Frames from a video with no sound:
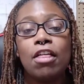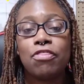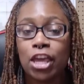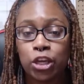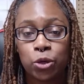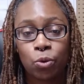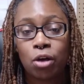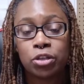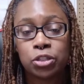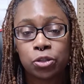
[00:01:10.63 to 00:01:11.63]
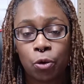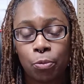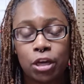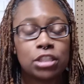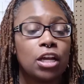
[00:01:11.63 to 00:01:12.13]
Thank you all so
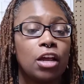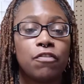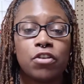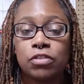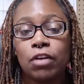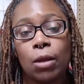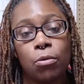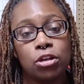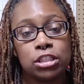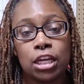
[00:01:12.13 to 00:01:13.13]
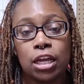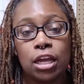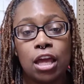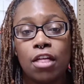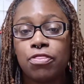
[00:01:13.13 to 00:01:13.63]
much. First of all, I want to say
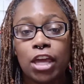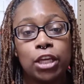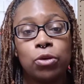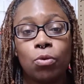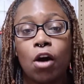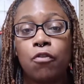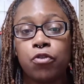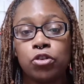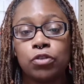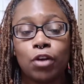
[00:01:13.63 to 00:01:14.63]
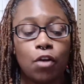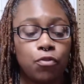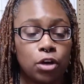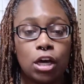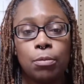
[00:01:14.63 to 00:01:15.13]
thank you all, first of all, for
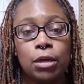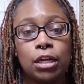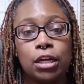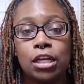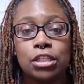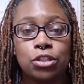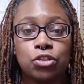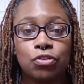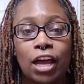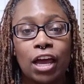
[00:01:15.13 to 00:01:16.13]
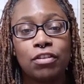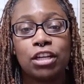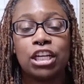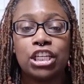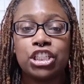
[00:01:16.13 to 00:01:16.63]
commenting, subscribing,
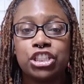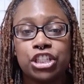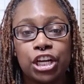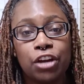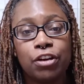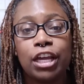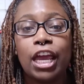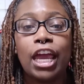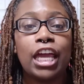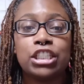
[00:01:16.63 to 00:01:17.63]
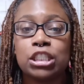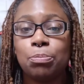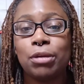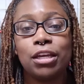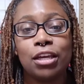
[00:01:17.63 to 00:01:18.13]
sharing, and just
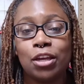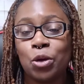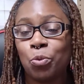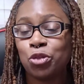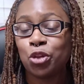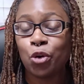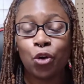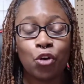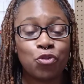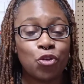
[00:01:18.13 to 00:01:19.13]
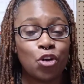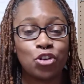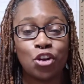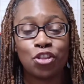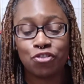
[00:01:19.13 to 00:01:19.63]
being here with your girl for
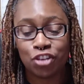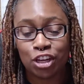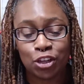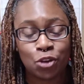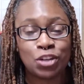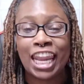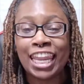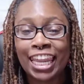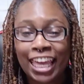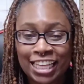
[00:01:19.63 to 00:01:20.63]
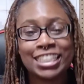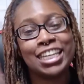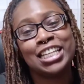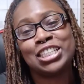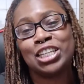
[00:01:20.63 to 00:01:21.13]
another video. Now, let's get
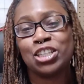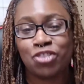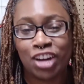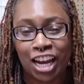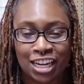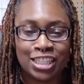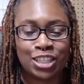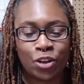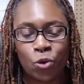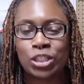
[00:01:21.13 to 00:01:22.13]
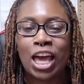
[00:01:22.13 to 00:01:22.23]
into this Friday Sews.